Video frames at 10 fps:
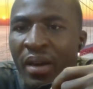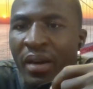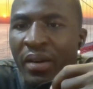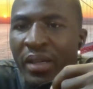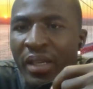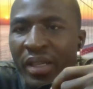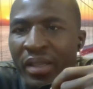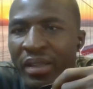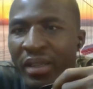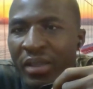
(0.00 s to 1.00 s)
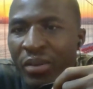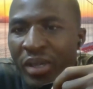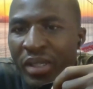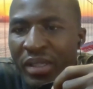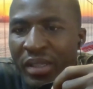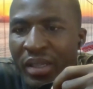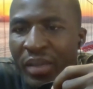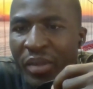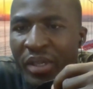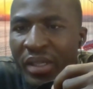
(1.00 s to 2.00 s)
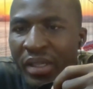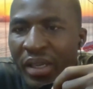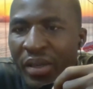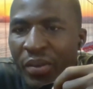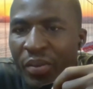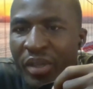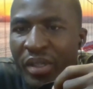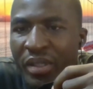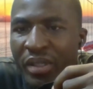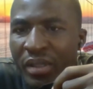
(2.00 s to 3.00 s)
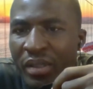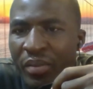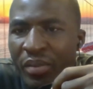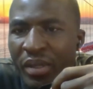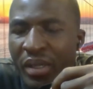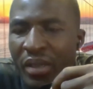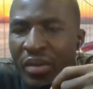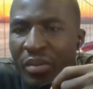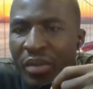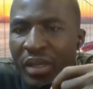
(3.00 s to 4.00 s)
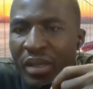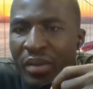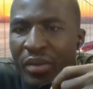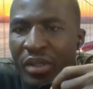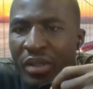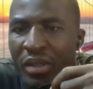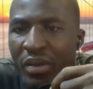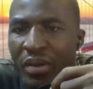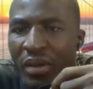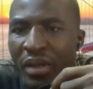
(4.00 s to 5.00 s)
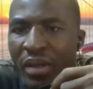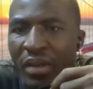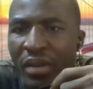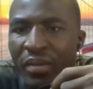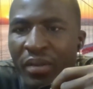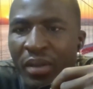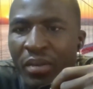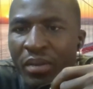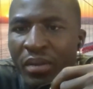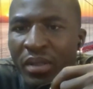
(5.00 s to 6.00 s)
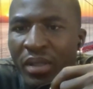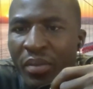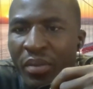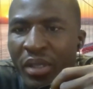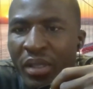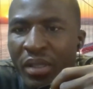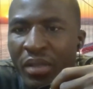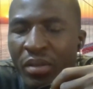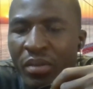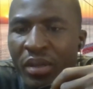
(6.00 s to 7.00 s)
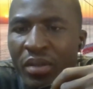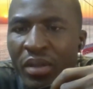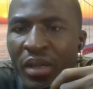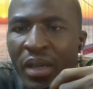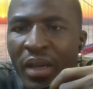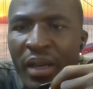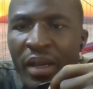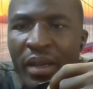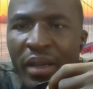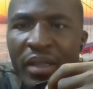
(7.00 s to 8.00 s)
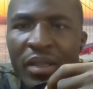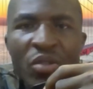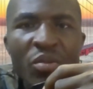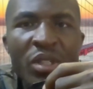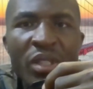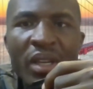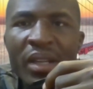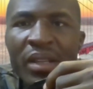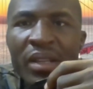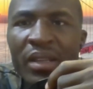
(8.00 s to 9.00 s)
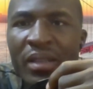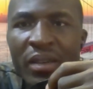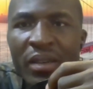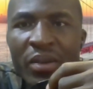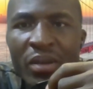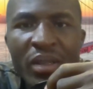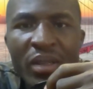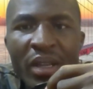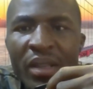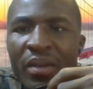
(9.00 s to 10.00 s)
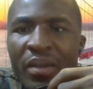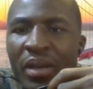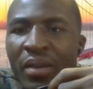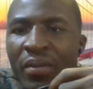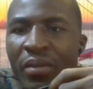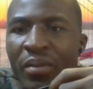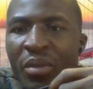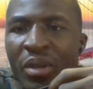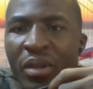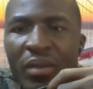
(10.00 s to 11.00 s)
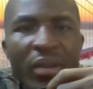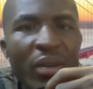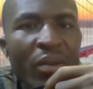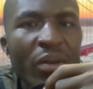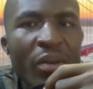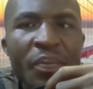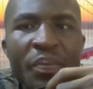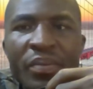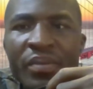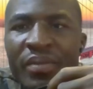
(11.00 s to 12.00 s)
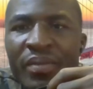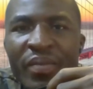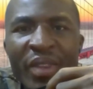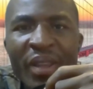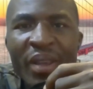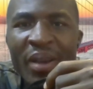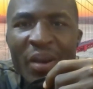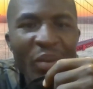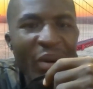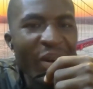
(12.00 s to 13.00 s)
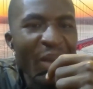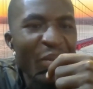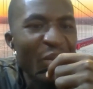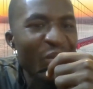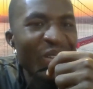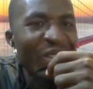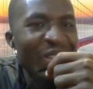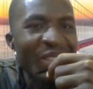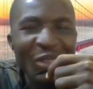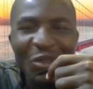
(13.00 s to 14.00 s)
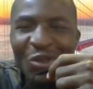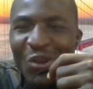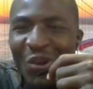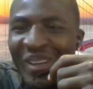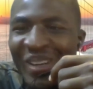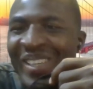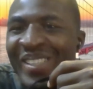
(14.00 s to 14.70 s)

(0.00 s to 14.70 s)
Okay, there's a question here. Please, can you make the meeting recorded available on WhatsApp page since someone? Yes, it will be shared. I think the recording started right from the beginning of the call. But why are people not interested to talk?